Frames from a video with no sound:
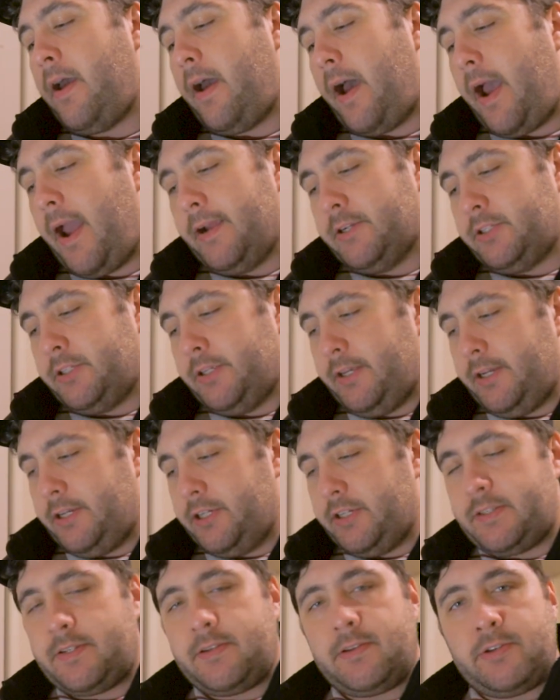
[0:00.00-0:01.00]
I actually
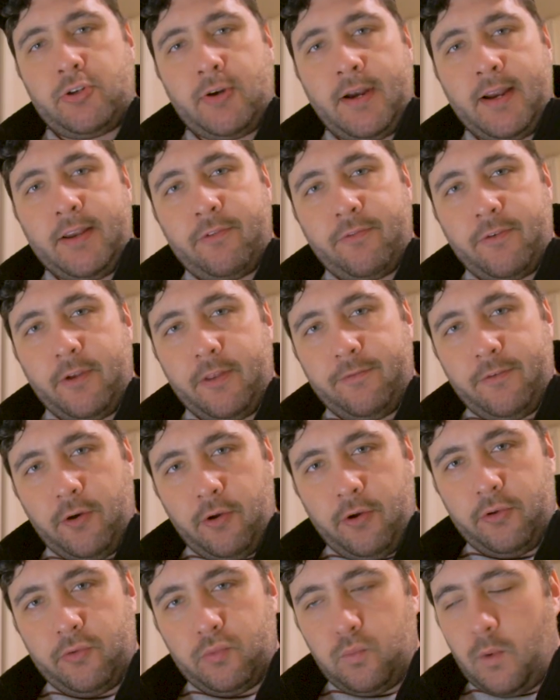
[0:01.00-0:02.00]
just transfer the
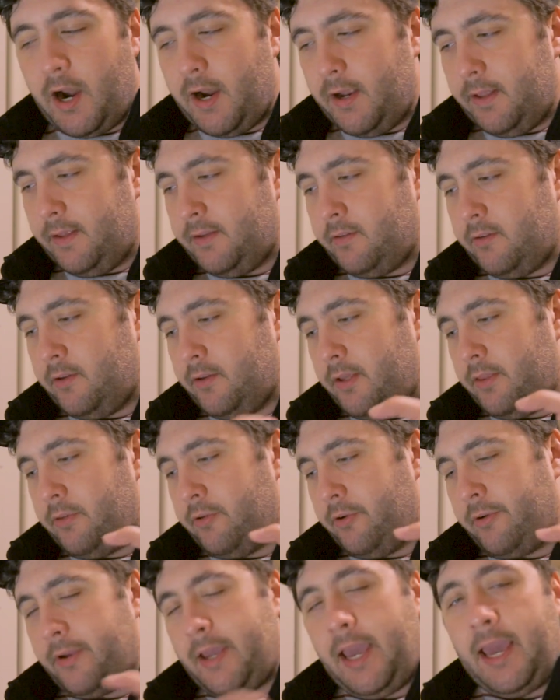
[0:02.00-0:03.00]
photos wirelessly
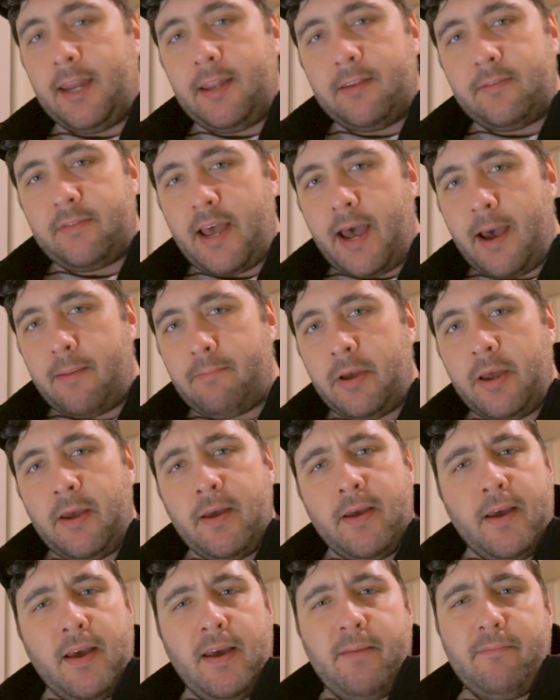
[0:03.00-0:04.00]
through Canon's app.
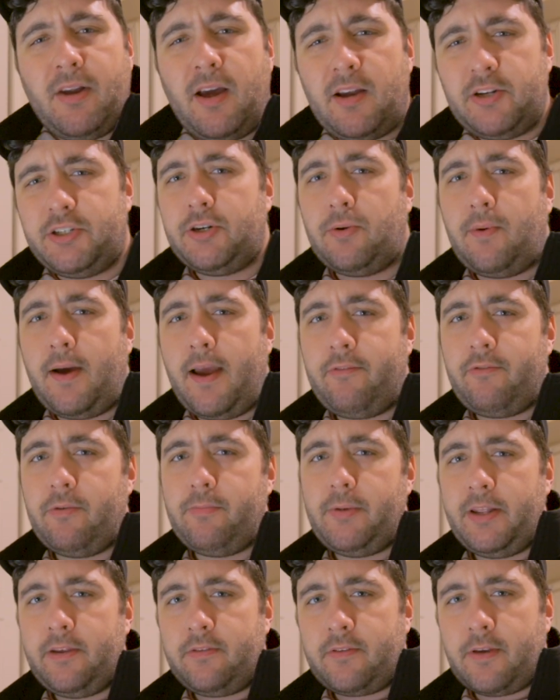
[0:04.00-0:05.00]
Not sure why
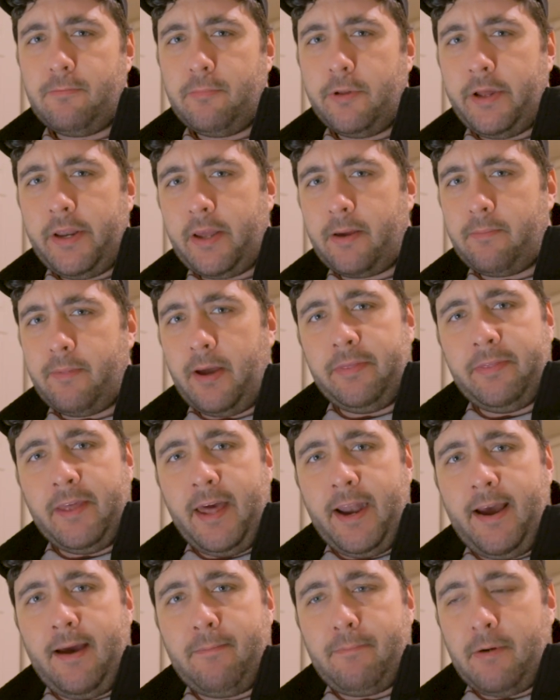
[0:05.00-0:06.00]
everybody's complaining about
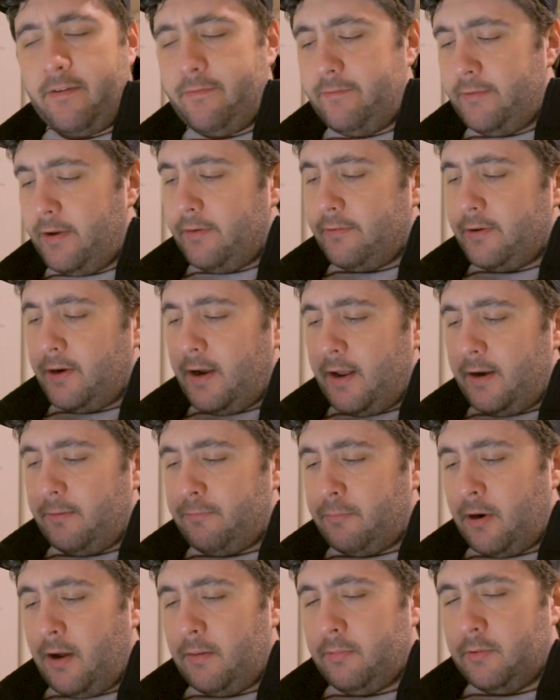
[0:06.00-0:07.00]
that app. I've never had a
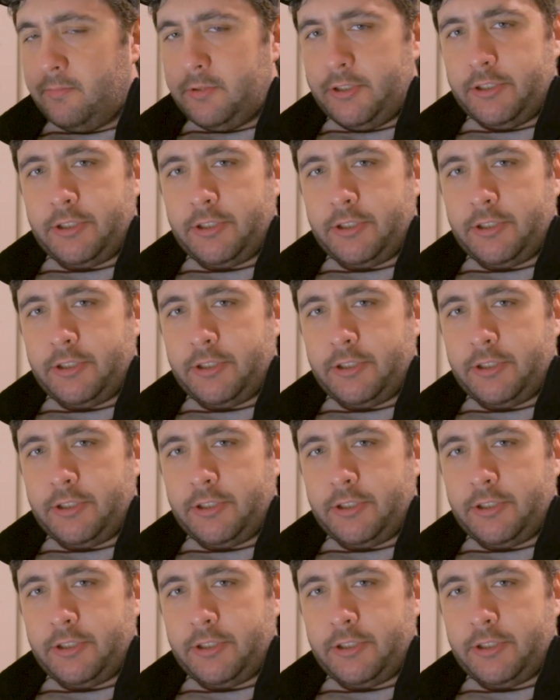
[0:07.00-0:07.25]
problem